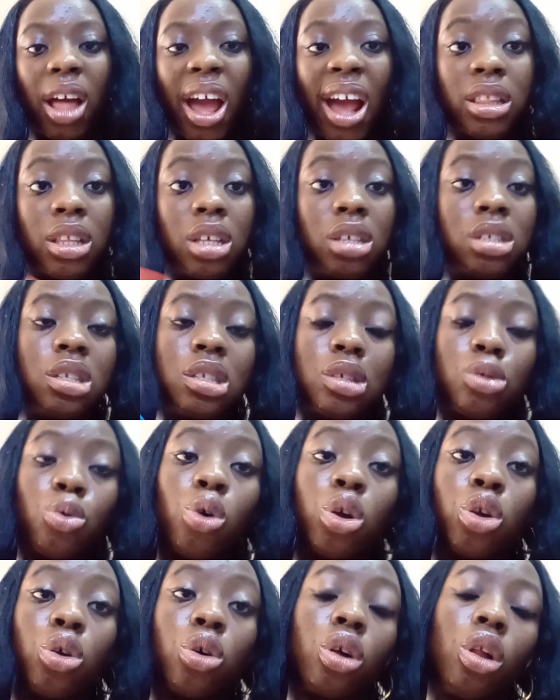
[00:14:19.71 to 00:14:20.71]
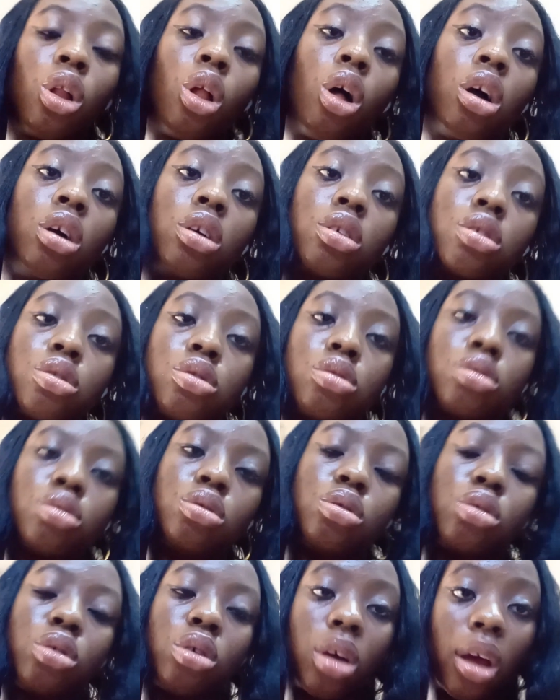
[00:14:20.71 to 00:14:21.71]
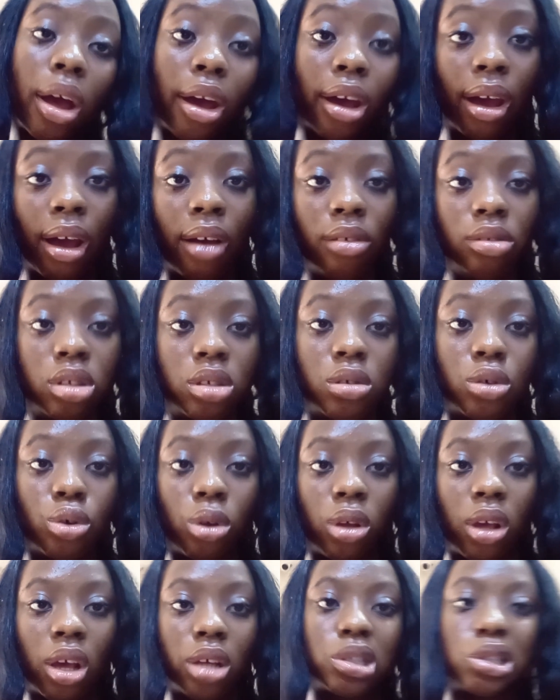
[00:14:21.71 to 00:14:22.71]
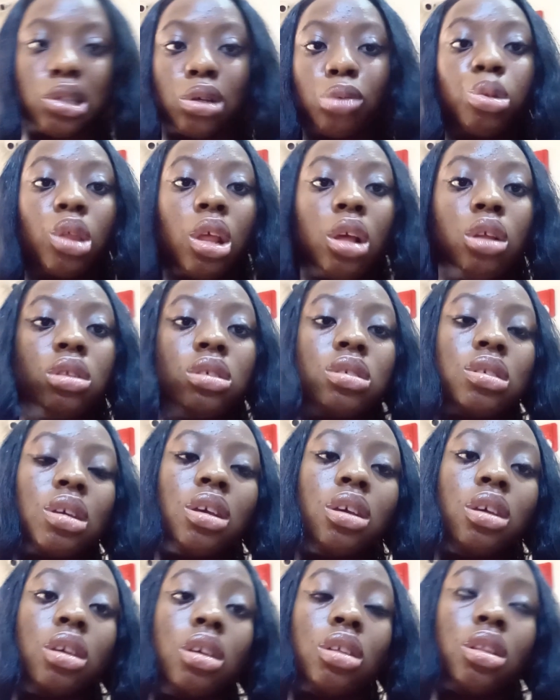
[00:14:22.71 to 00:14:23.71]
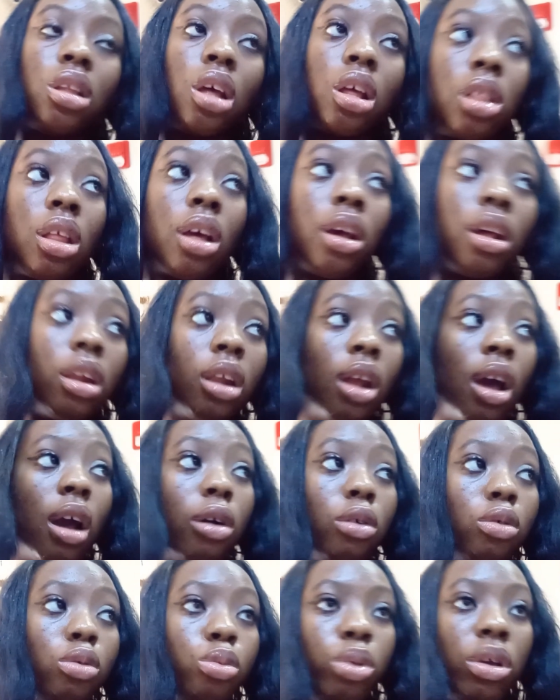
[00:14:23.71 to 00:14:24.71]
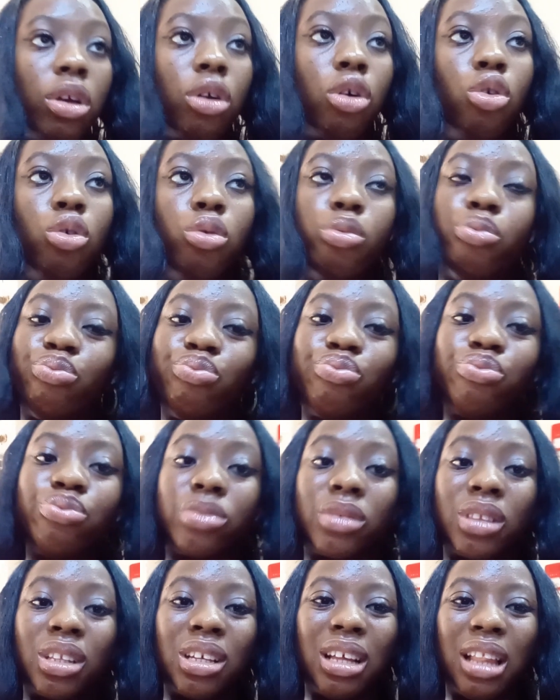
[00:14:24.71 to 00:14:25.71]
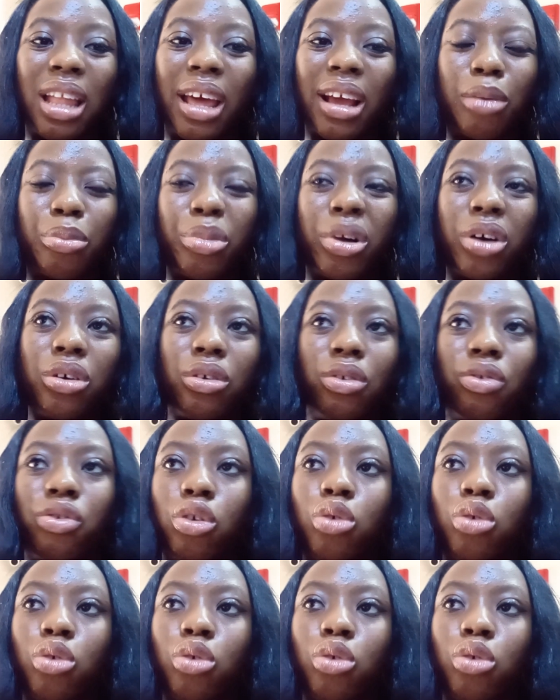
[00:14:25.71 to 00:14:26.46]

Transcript: And this is 1 o'clock, so I have to get something to eat and I'll be home like about